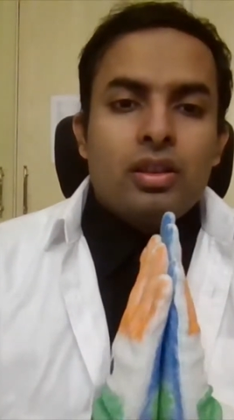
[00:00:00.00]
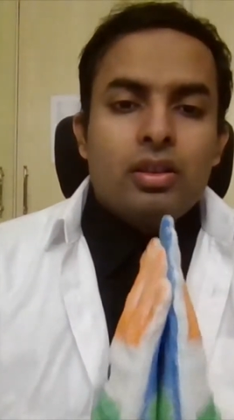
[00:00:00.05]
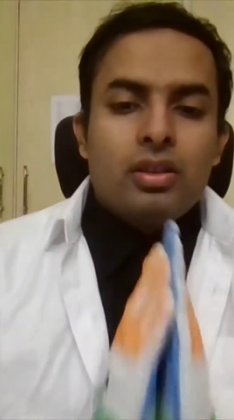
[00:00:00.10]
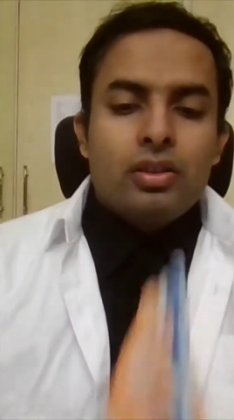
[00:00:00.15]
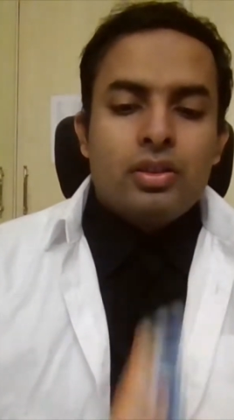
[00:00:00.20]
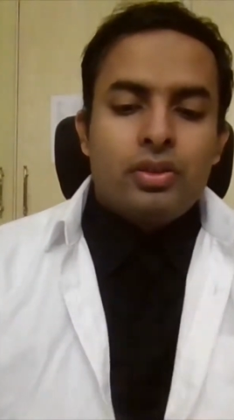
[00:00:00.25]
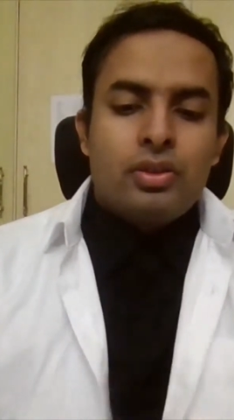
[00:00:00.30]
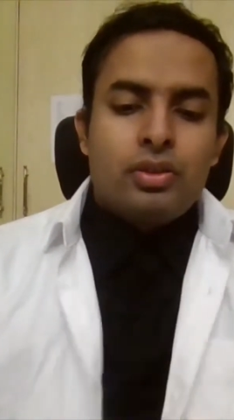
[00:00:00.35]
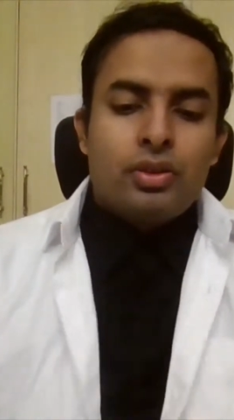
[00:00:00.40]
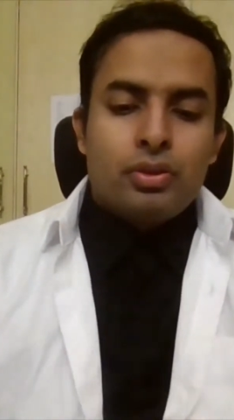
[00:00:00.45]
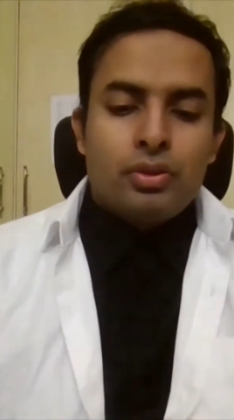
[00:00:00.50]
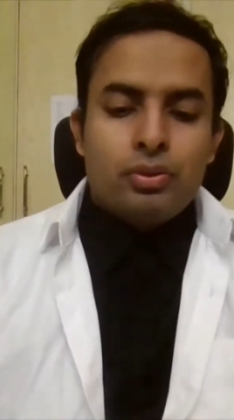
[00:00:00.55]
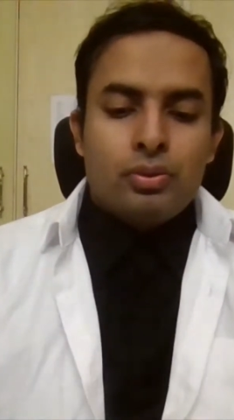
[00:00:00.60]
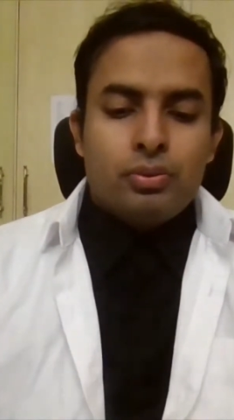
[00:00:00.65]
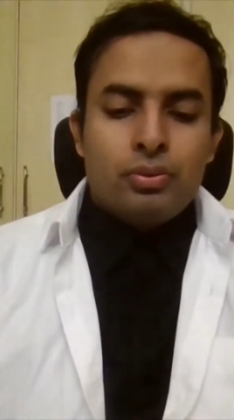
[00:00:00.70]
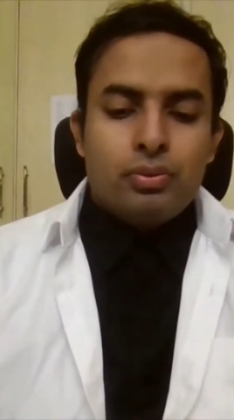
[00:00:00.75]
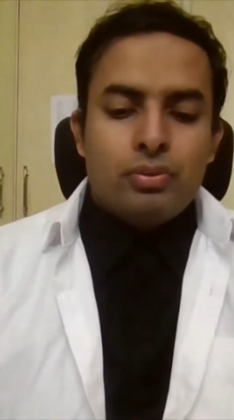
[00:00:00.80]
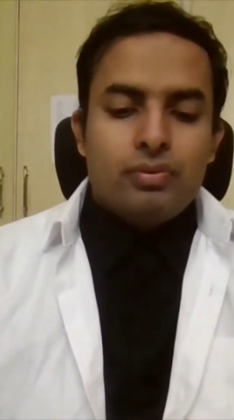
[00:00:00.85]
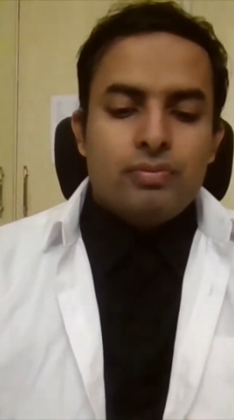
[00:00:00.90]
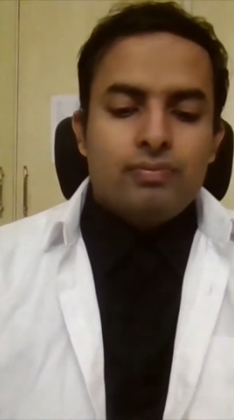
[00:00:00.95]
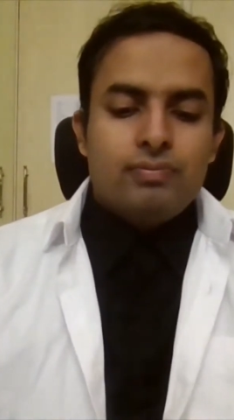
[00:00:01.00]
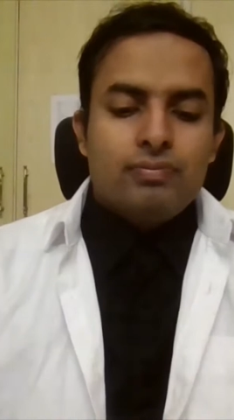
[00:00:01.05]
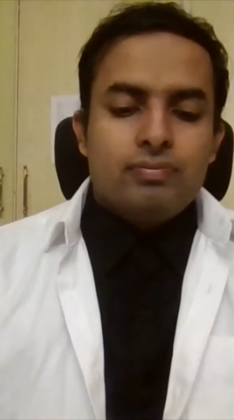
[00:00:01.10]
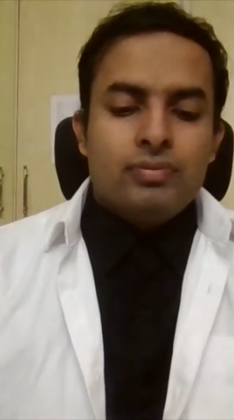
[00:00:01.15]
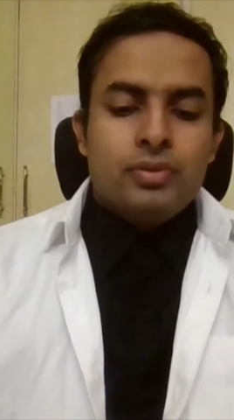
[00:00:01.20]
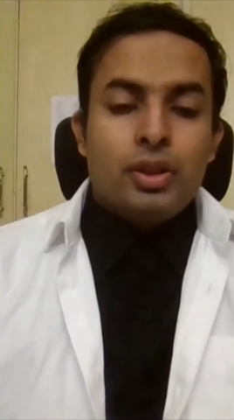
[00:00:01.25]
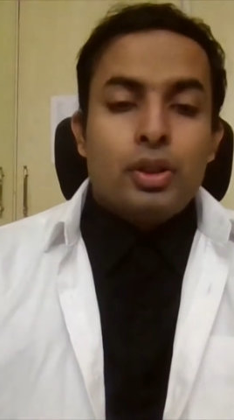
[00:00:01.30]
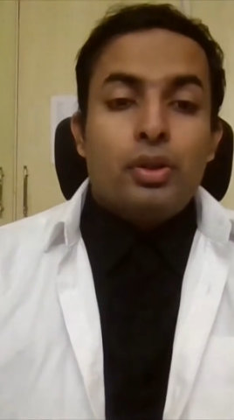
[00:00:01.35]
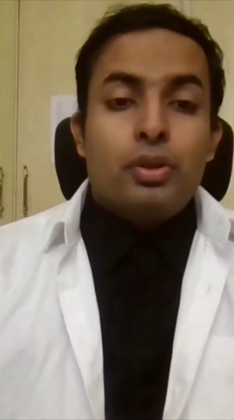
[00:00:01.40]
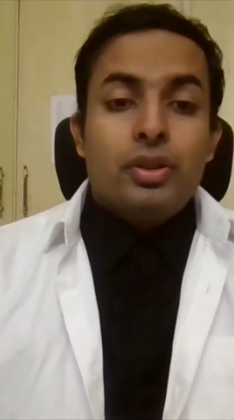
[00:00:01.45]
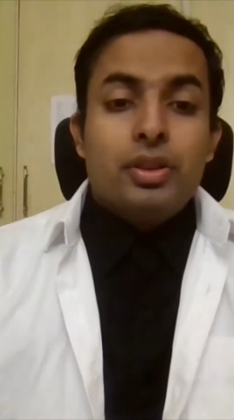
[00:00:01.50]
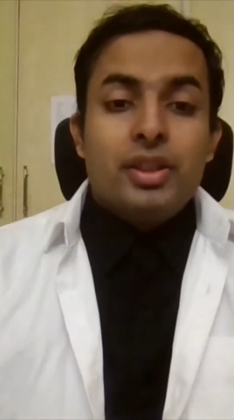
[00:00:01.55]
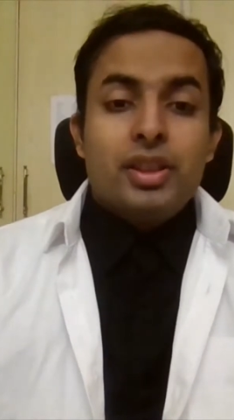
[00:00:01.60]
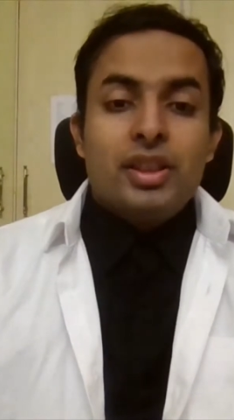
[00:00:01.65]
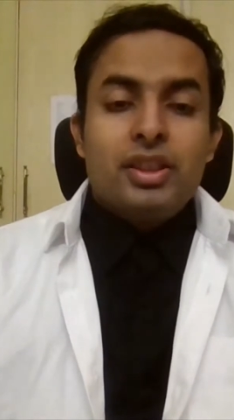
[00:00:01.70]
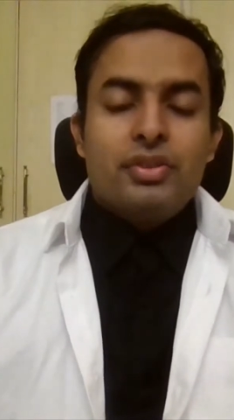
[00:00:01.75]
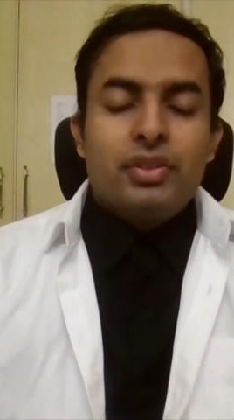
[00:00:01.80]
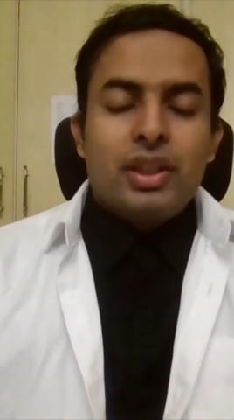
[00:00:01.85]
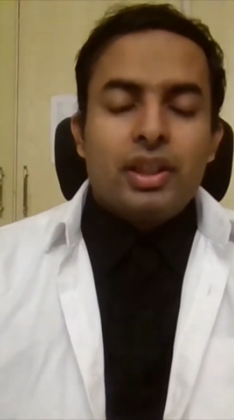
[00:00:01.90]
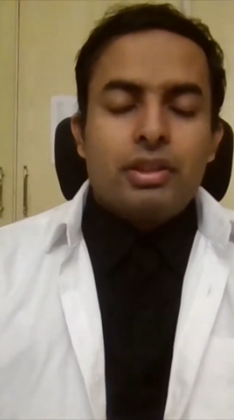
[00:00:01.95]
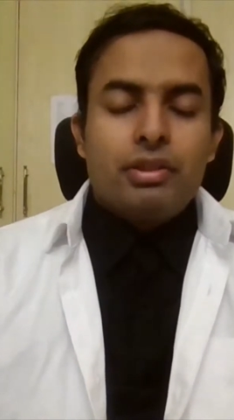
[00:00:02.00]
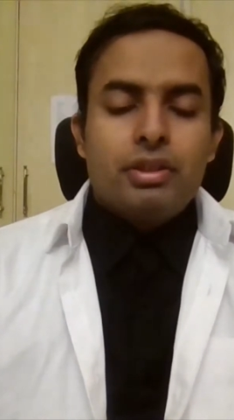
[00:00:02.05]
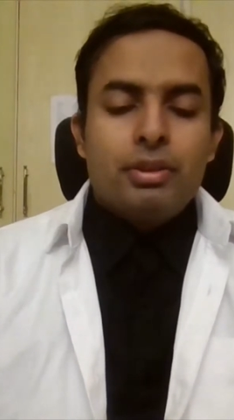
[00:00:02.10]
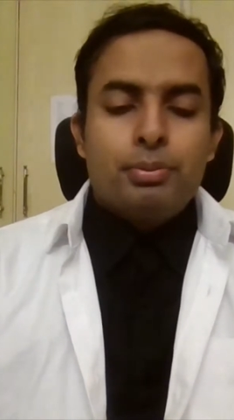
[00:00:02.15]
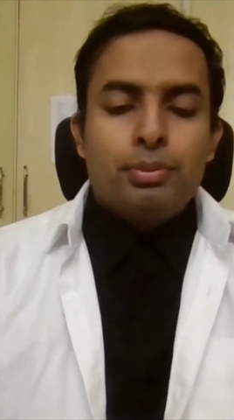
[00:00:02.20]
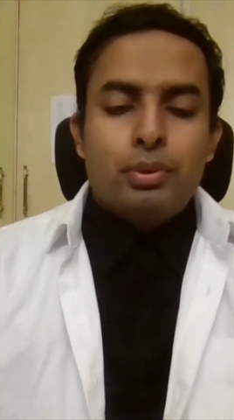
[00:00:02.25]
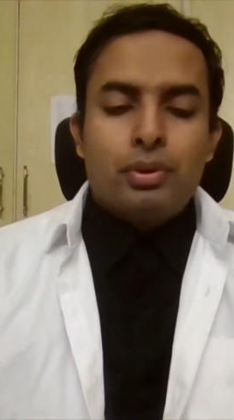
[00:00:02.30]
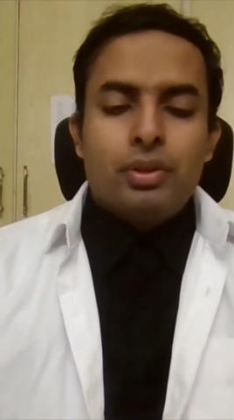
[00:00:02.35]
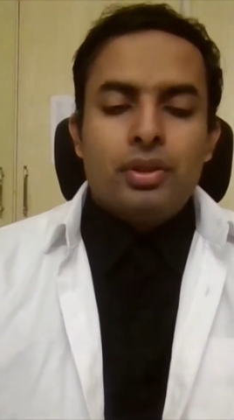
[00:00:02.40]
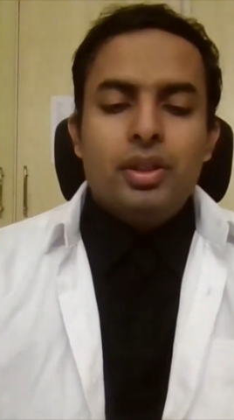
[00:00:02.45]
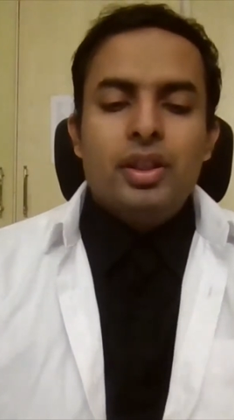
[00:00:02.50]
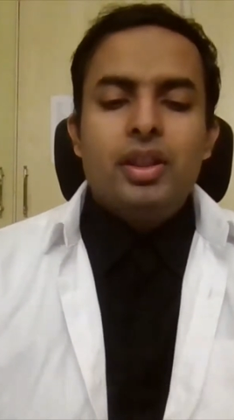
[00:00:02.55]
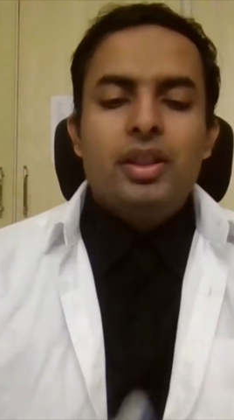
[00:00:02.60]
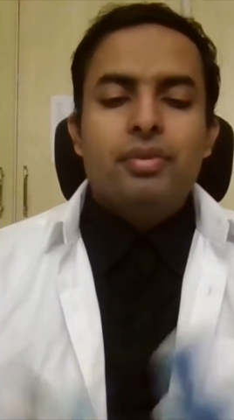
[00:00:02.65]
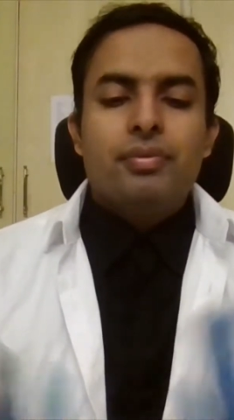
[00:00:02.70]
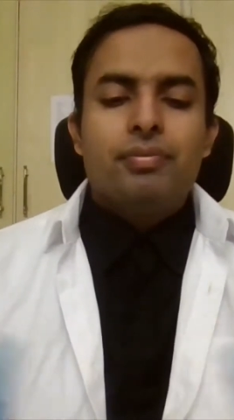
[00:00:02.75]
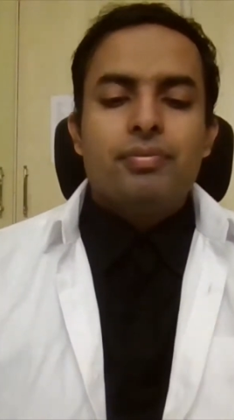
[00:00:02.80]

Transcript: So, the Ordnance Factory Board